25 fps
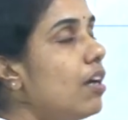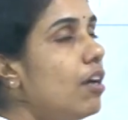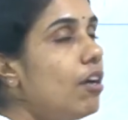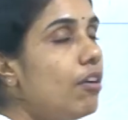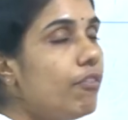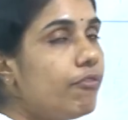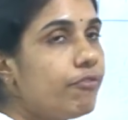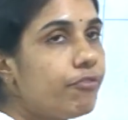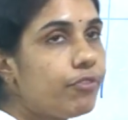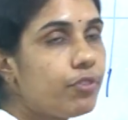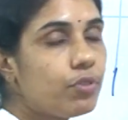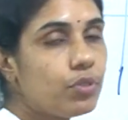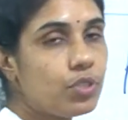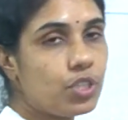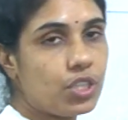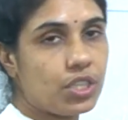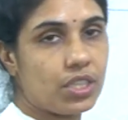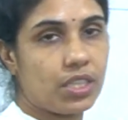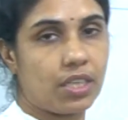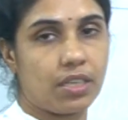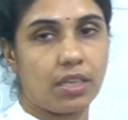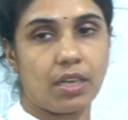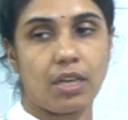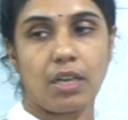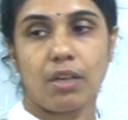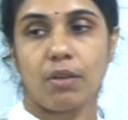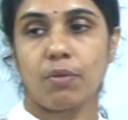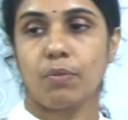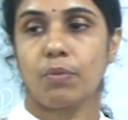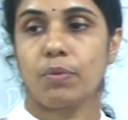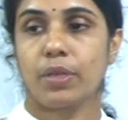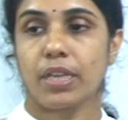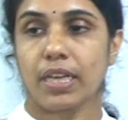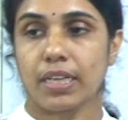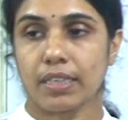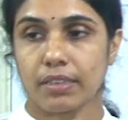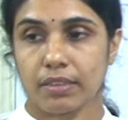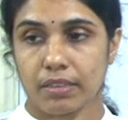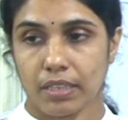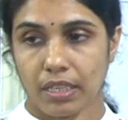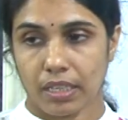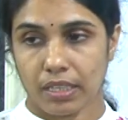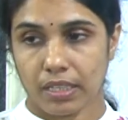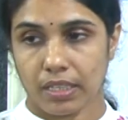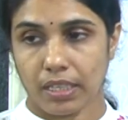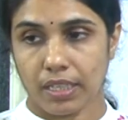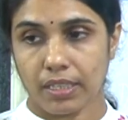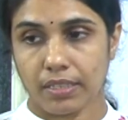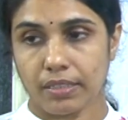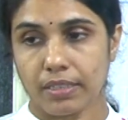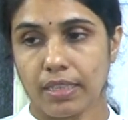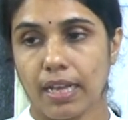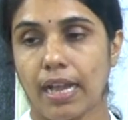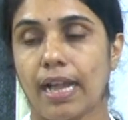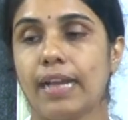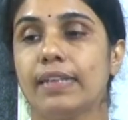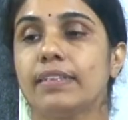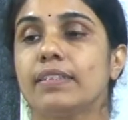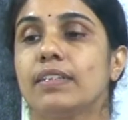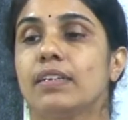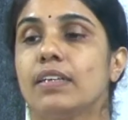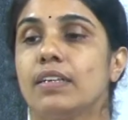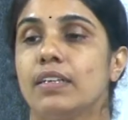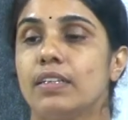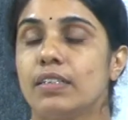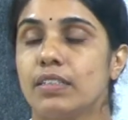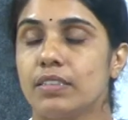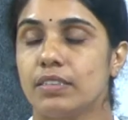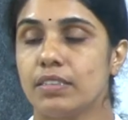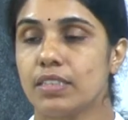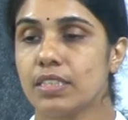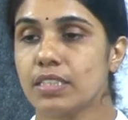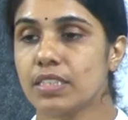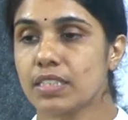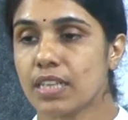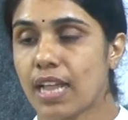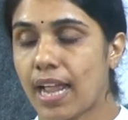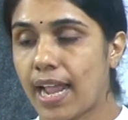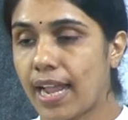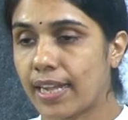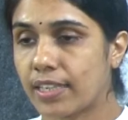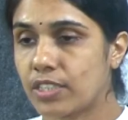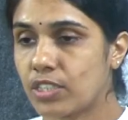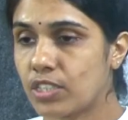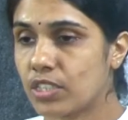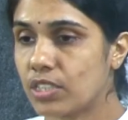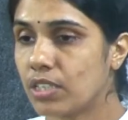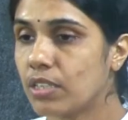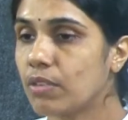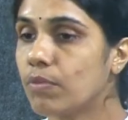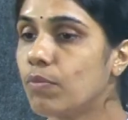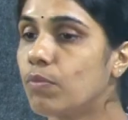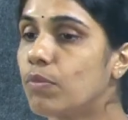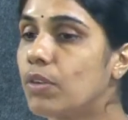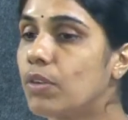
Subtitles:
future. We are thinking that this action will